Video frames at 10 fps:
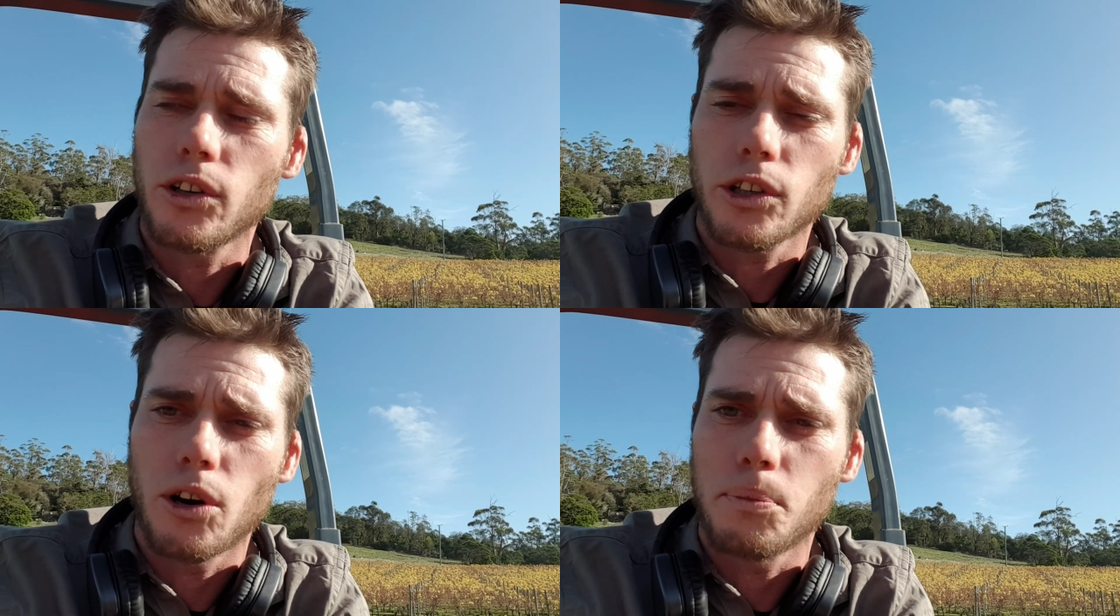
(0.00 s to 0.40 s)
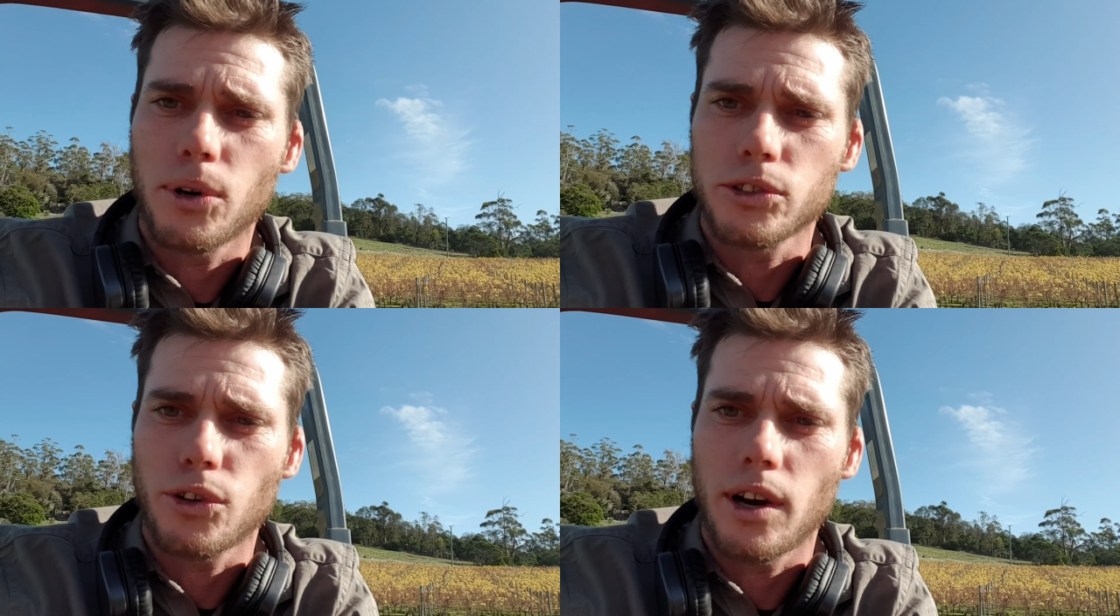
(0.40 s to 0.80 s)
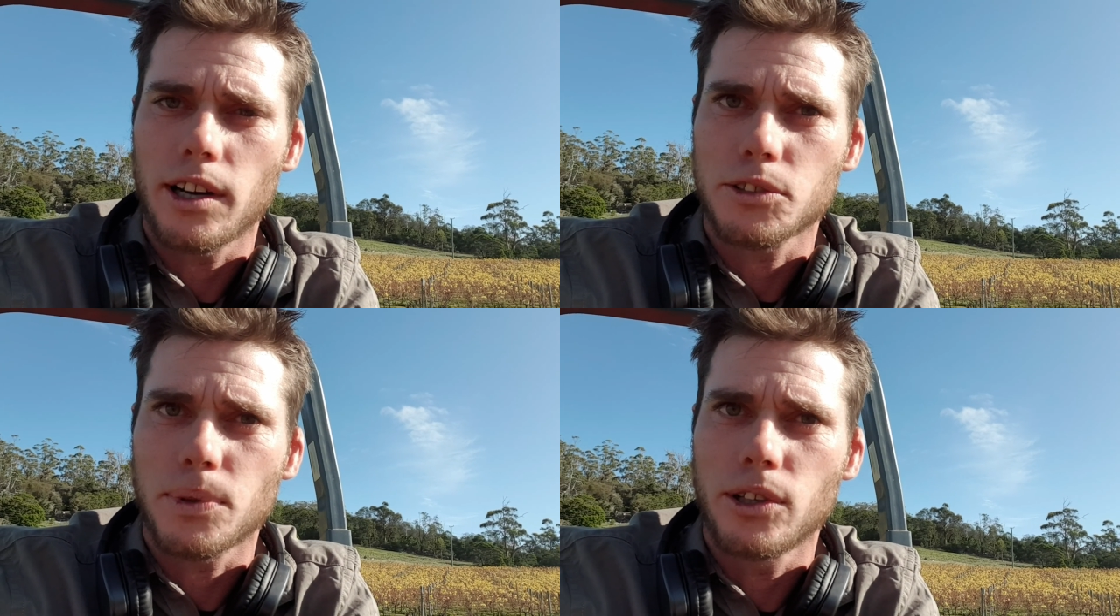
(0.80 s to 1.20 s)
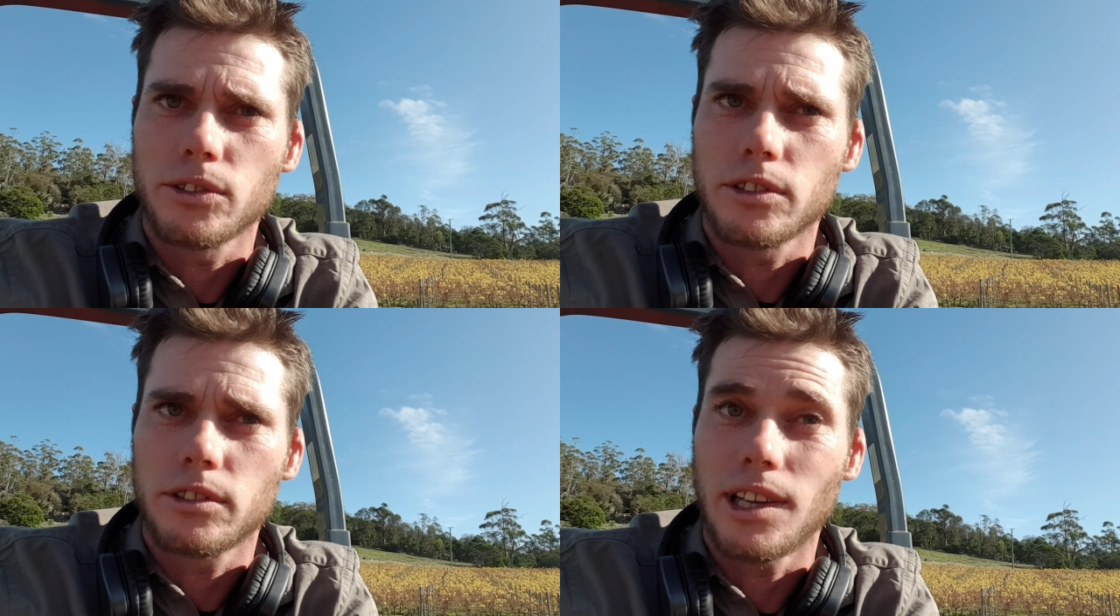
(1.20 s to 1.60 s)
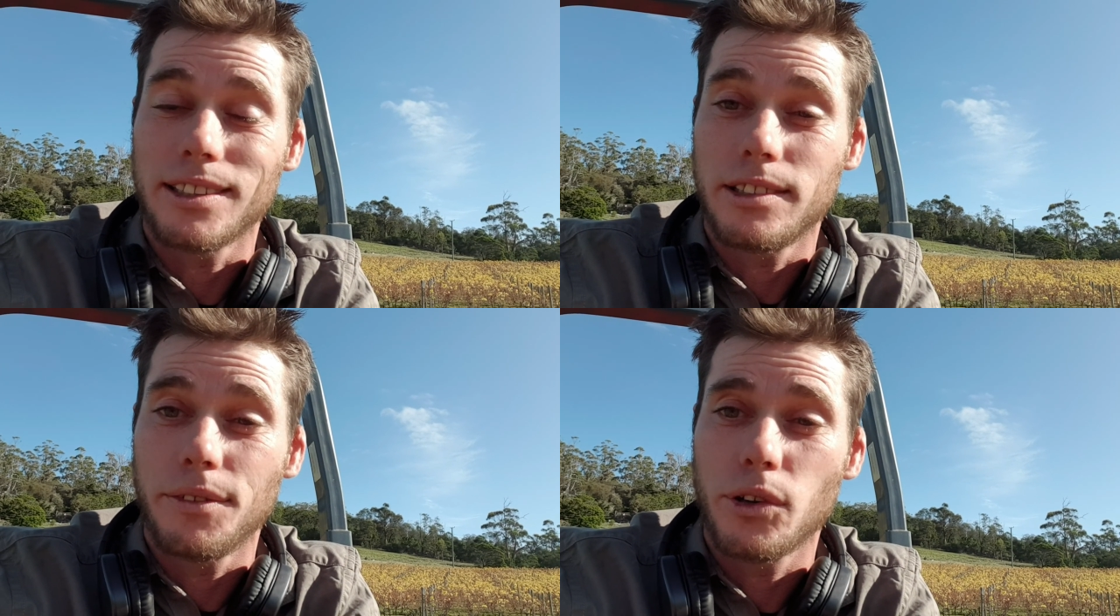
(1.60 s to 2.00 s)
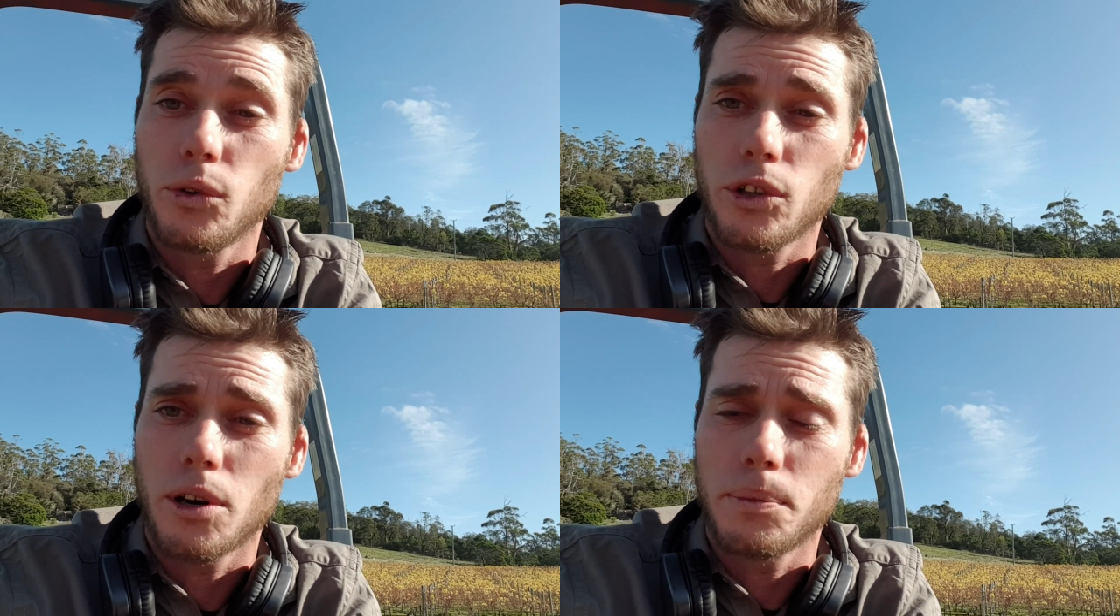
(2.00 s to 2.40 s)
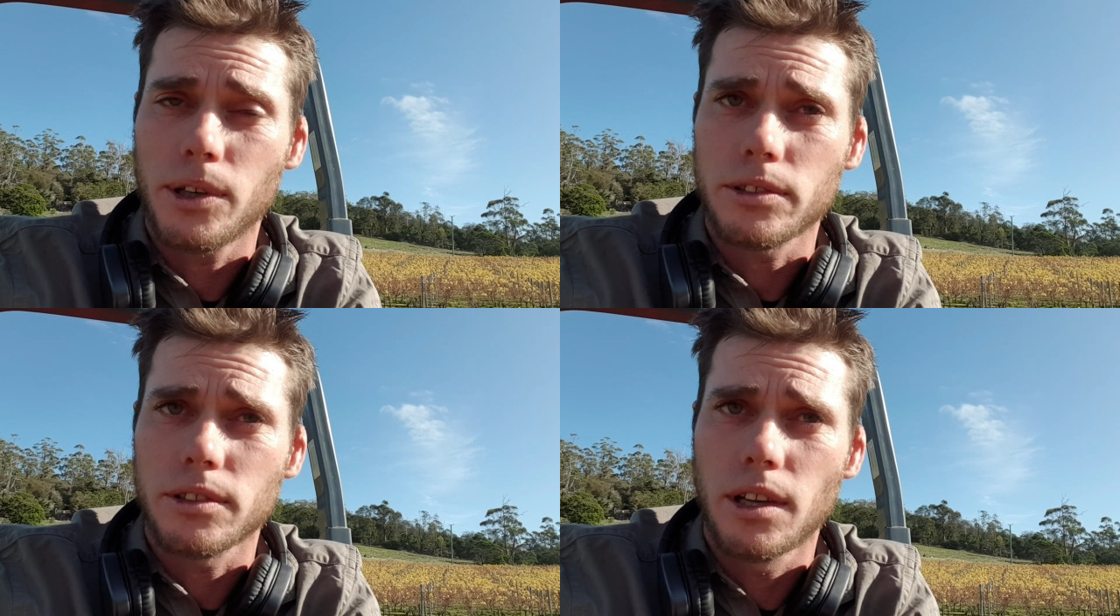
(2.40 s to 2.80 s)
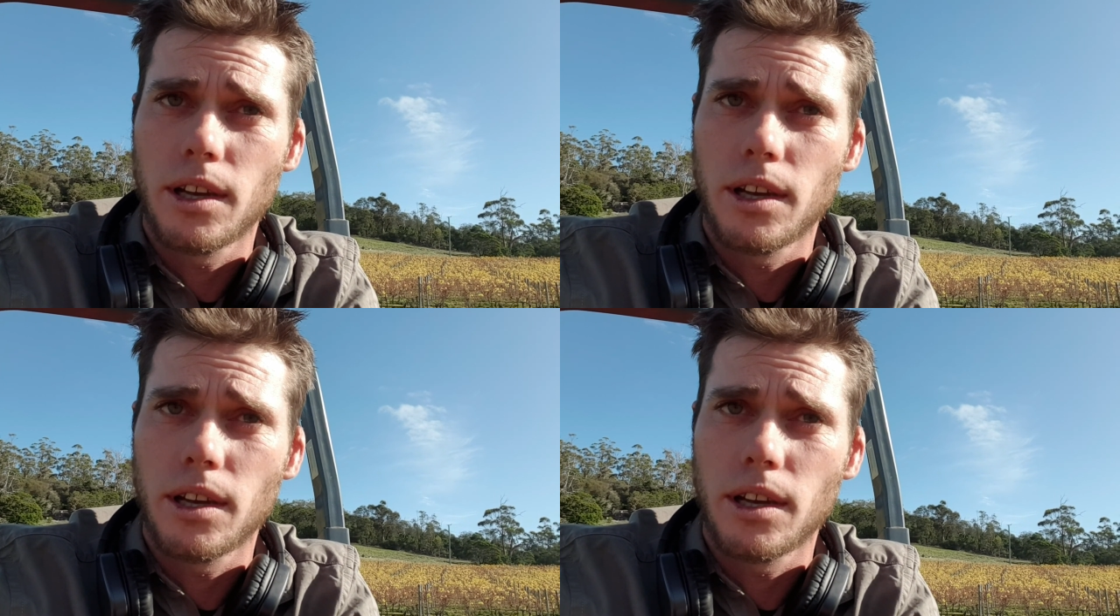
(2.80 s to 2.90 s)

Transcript: to compost grass because it's difficult to compost.